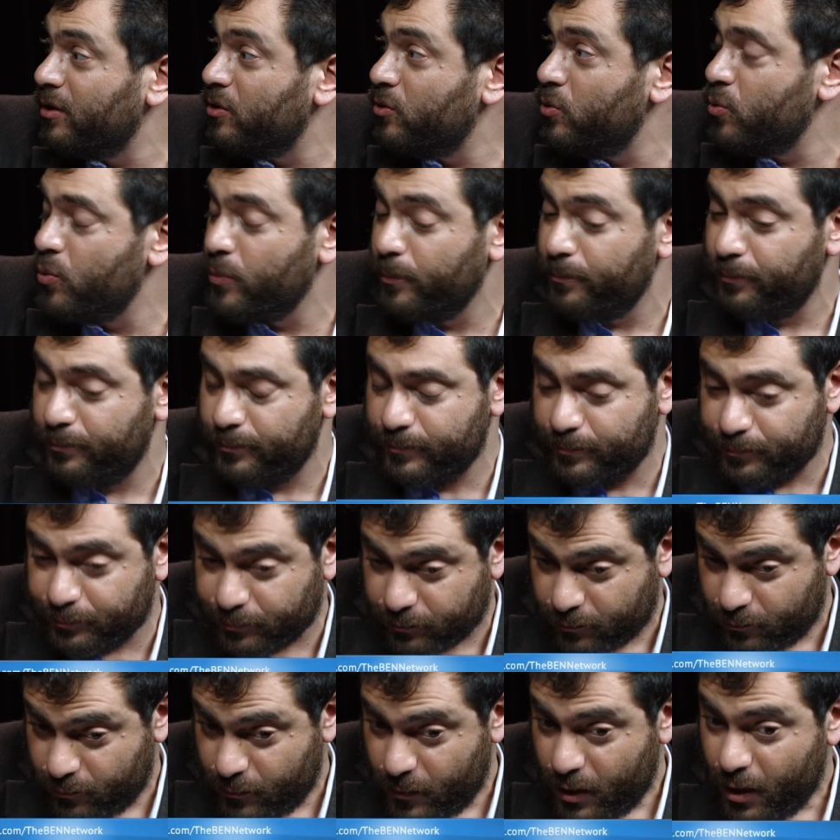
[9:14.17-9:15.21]

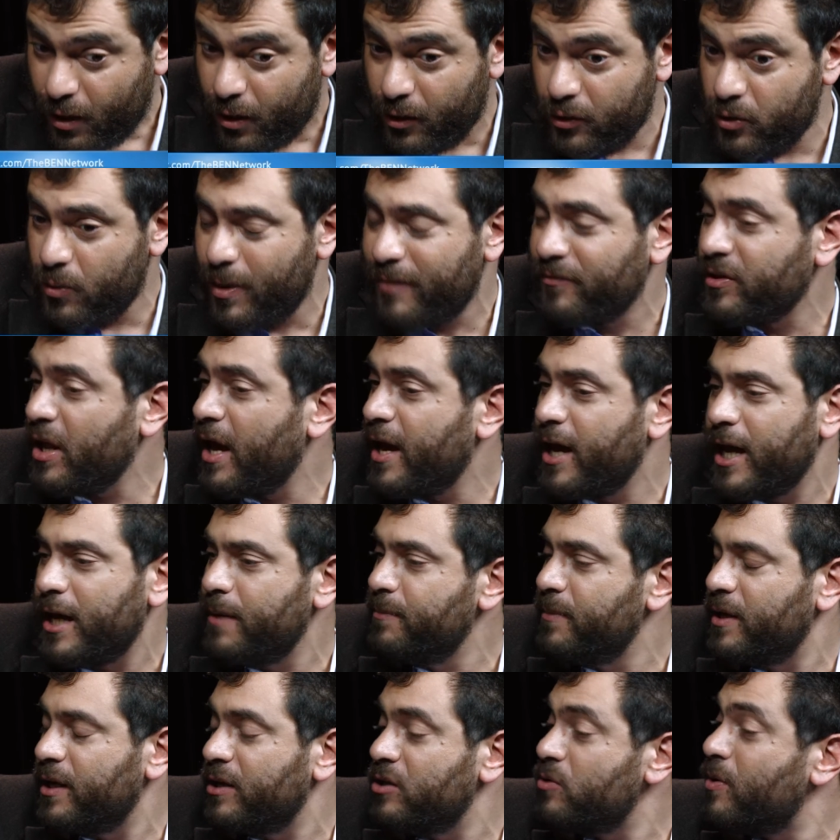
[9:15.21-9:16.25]
You have
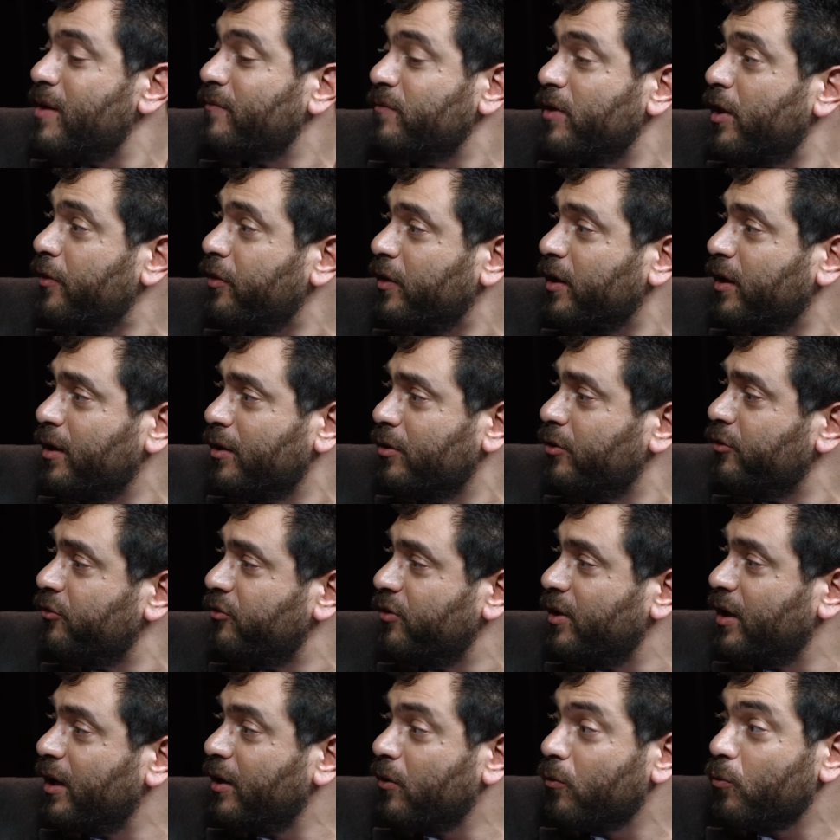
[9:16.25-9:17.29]
time and you have nothing
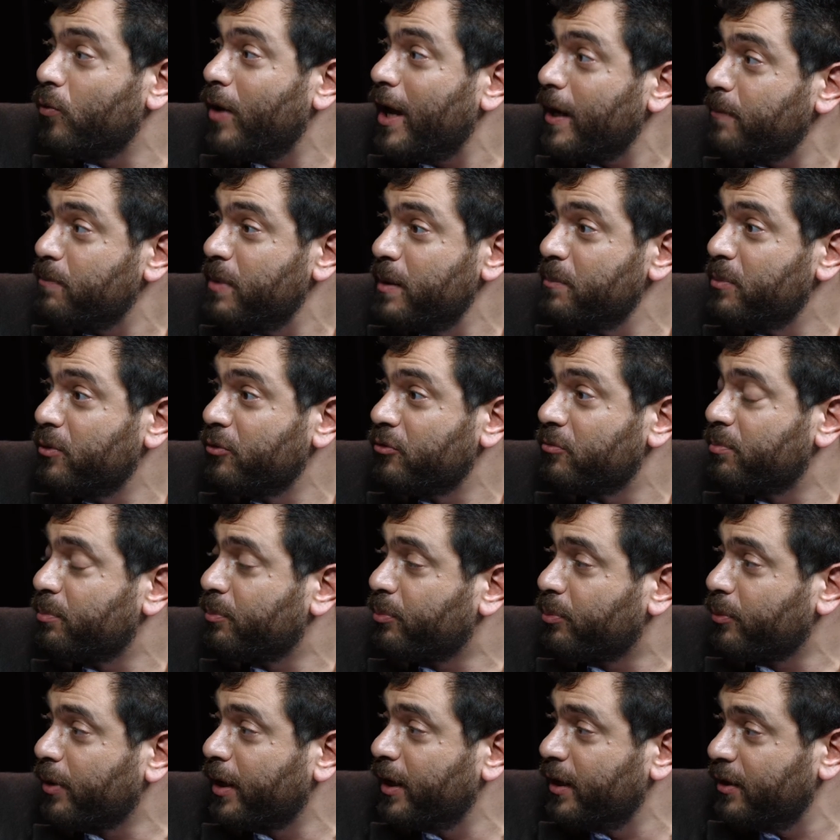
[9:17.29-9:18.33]
else, and a lot of people's
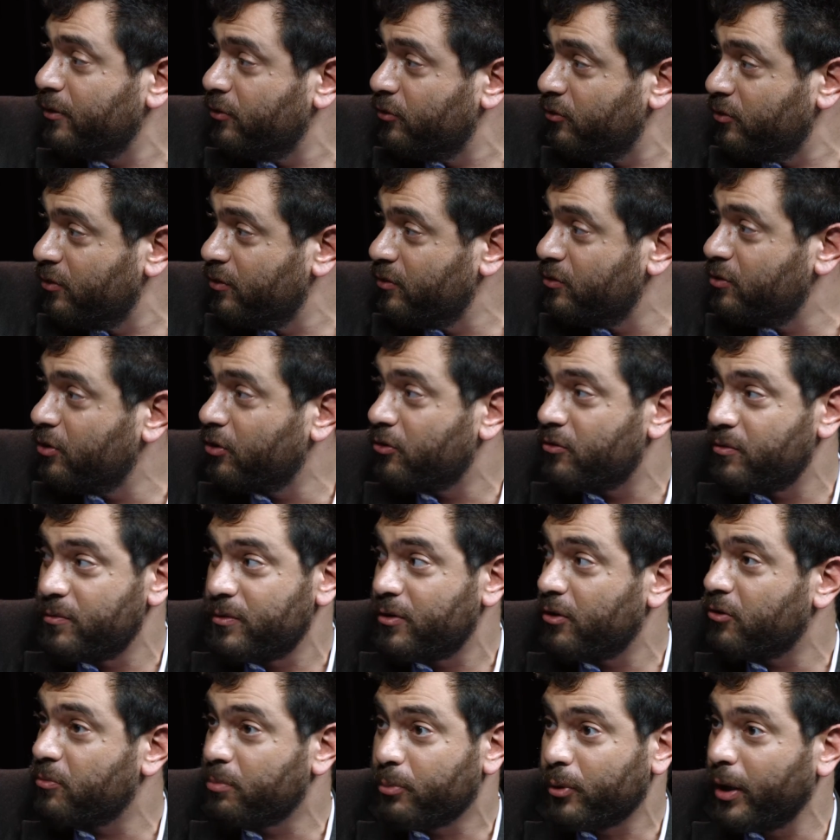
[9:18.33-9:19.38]
brains
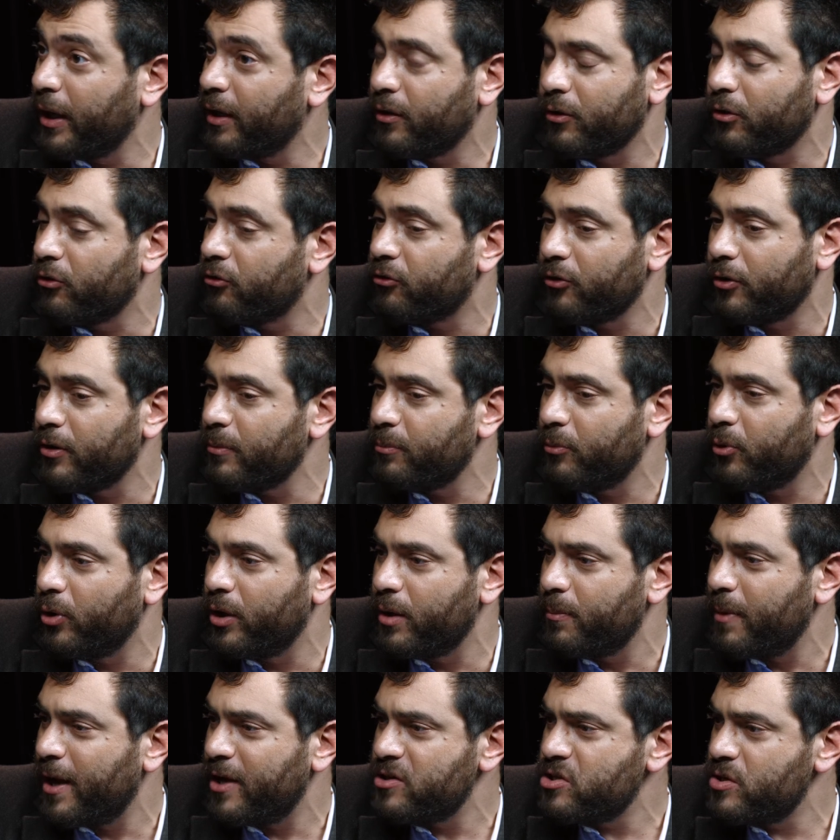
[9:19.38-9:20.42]
just break at a certain point.
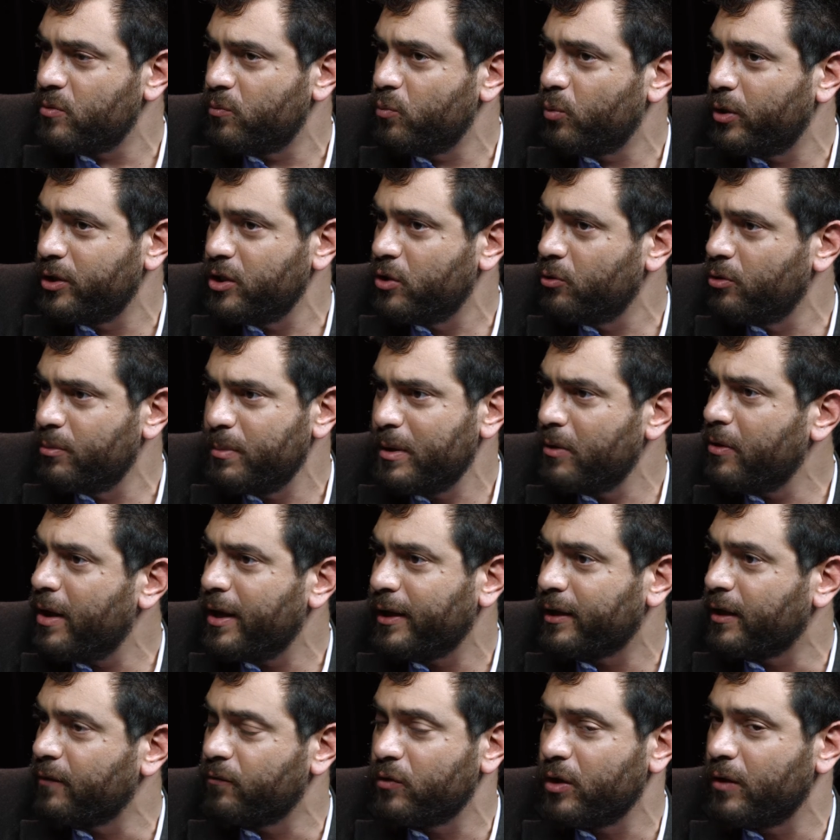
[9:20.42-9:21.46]
Imagine what you would be
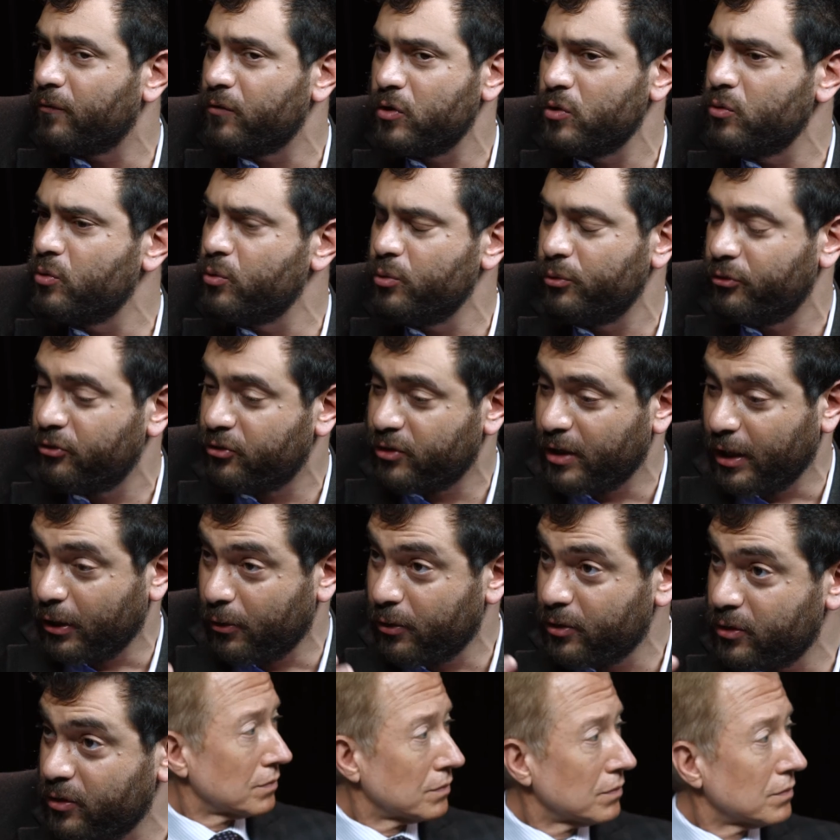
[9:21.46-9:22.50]
like if you
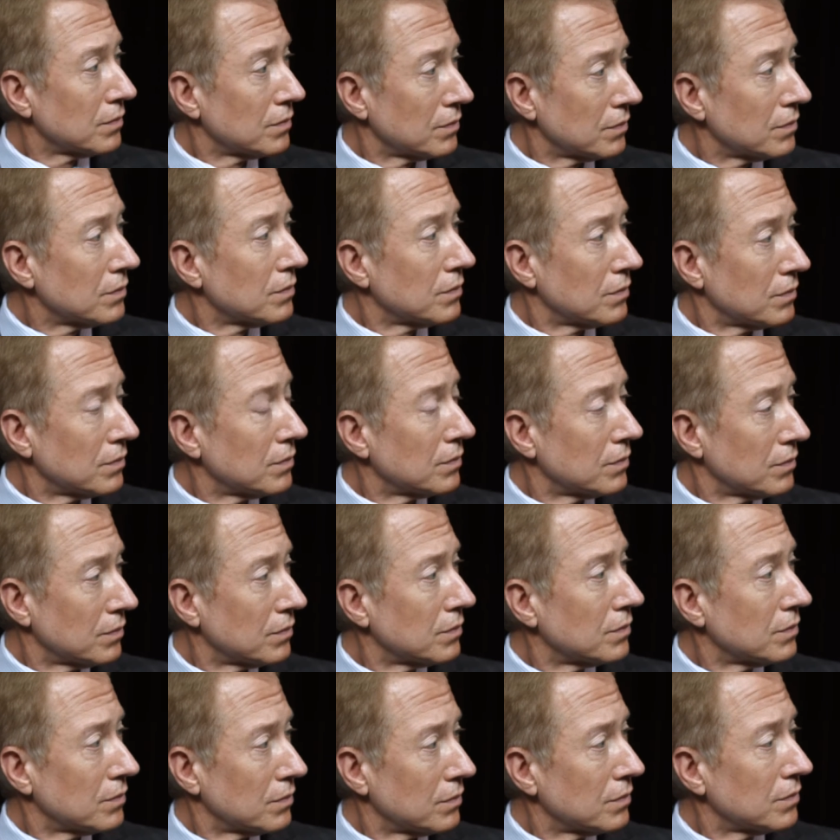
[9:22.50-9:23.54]
stared at the same wall
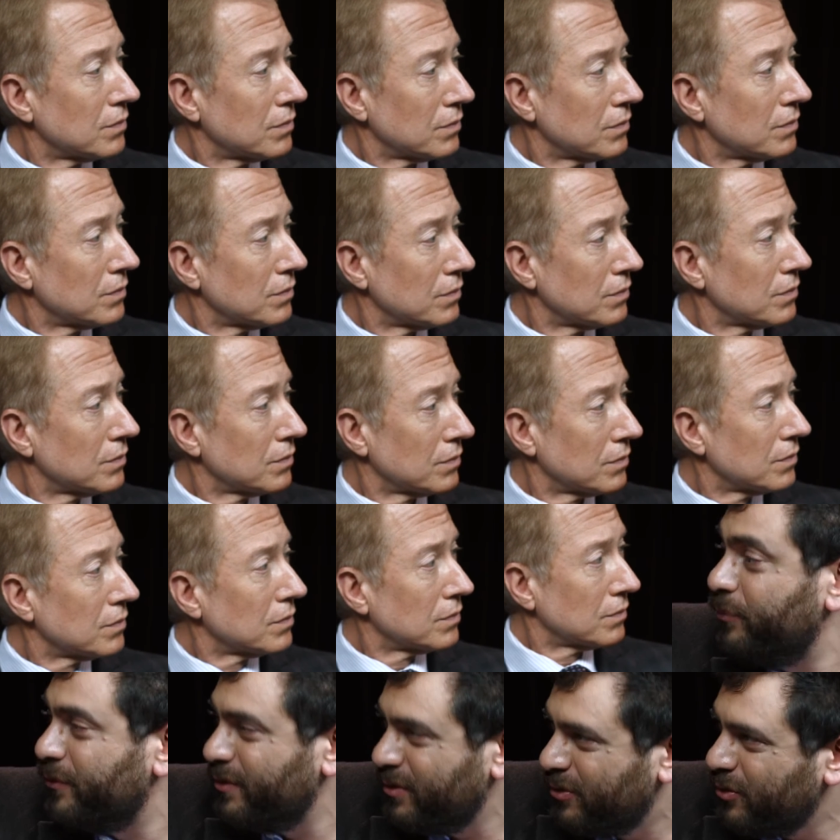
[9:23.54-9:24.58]
for an hour.
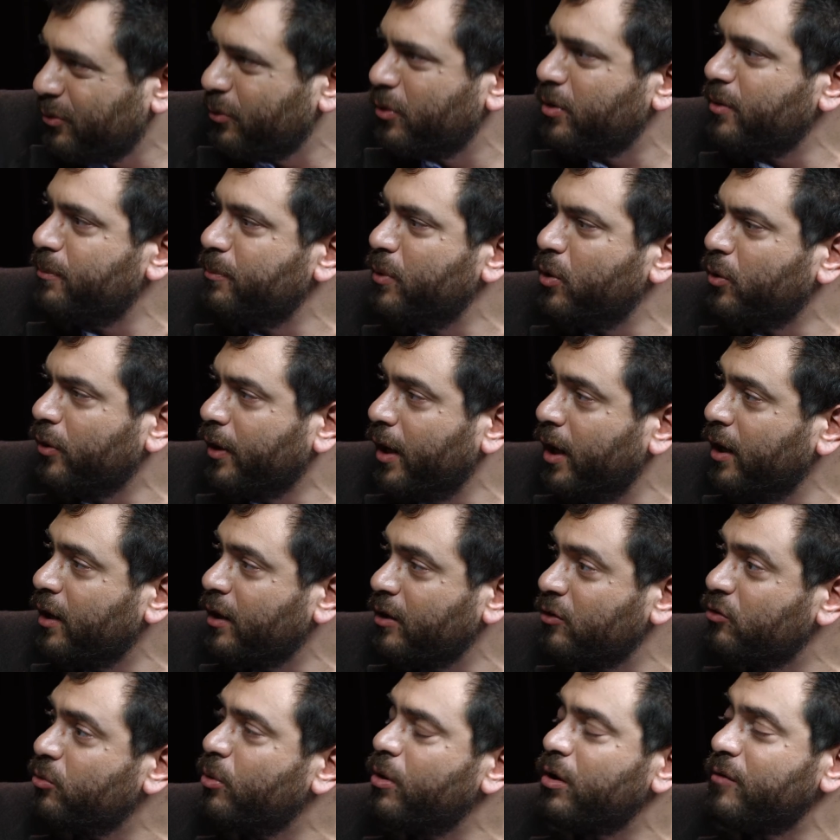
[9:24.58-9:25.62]
It's a little boring,
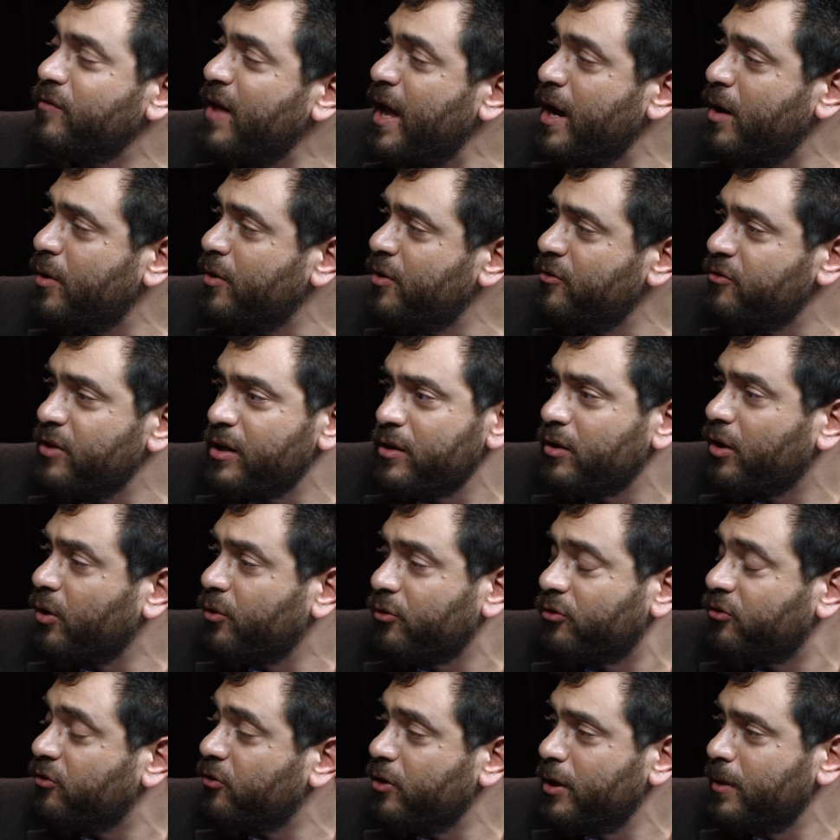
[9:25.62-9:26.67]
and 12 hours, then you go
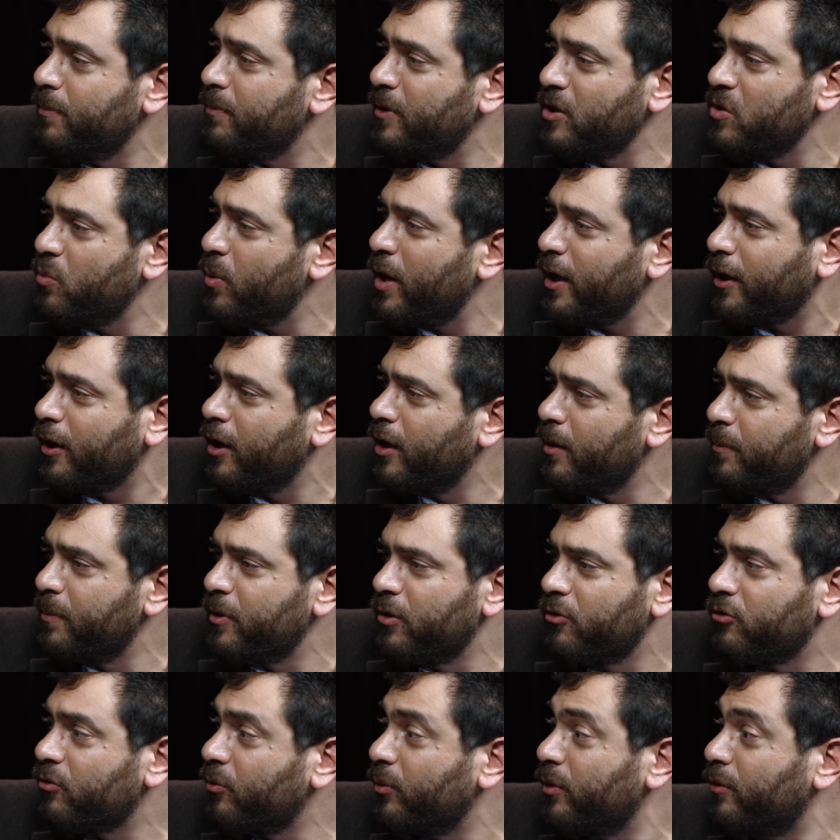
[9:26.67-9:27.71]
to sleep and you wake up and
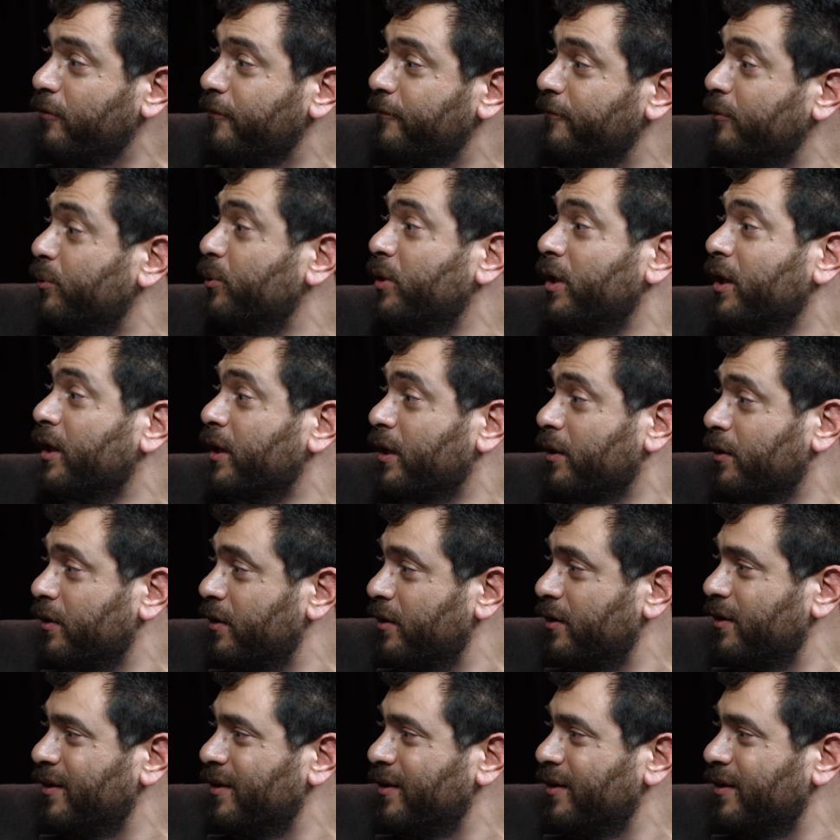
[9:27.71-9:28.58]
there's a little food there.